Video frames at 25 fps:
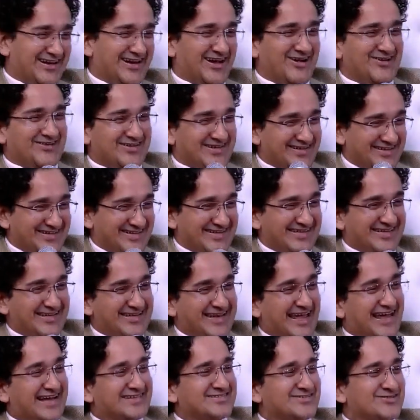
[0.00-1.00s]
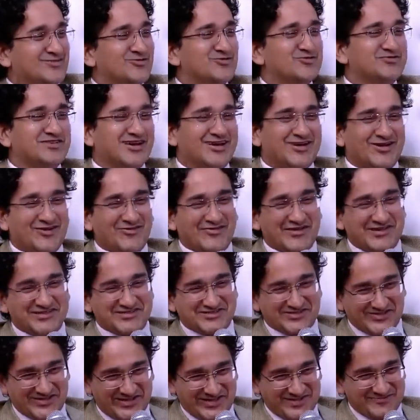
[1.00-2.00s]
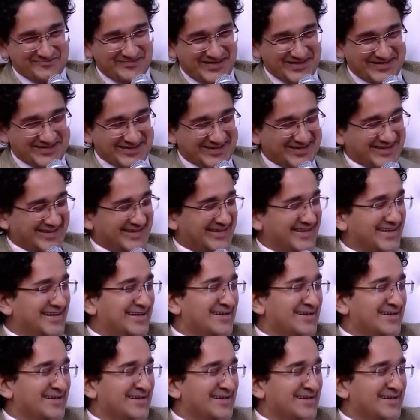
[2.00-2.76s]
out the next loser of history, basically.